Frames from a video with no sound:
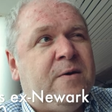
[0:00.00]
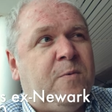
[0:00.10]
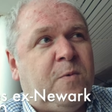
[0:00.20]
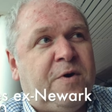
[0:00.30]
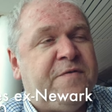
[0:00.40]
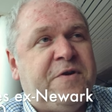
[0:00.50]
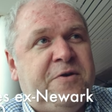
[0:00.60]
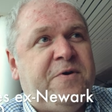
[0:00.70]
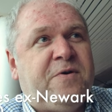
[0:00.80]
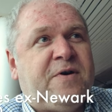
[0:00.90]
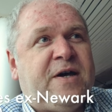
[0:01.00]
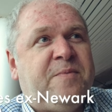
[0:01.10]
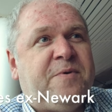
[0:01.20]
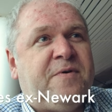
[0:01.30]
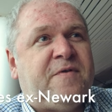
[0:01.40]
one of the New York
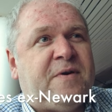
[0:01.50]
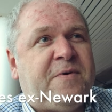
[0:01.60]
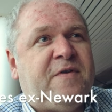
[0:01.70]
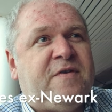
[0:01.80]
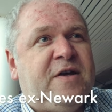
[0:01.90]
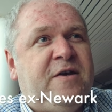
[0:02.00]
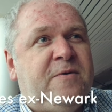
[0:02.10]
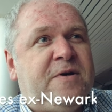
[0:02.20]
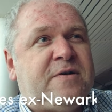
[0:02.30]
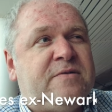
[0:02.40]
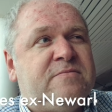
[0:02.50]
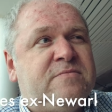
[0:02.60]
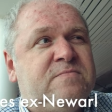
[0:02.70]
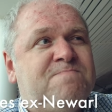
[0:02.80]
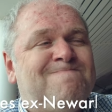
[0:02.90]
airports. I want to say Newark.
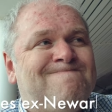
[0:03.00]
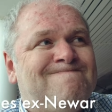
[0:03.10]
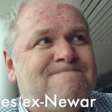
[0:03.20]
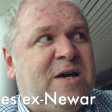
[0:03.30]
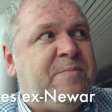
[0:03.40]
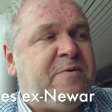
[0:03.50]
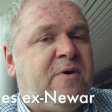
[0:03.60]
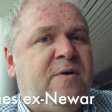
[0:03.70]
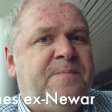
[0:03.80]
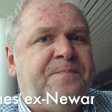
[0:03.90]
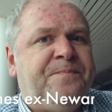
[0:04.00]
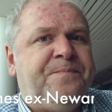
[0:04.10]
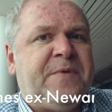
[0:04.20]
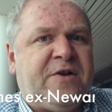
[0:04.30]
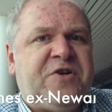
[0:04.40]
Might be wrong.
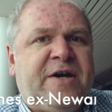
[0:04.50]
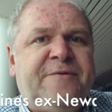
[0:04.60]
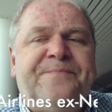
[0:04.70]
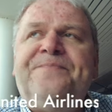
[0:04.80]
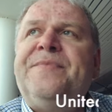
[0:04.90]
I'll check.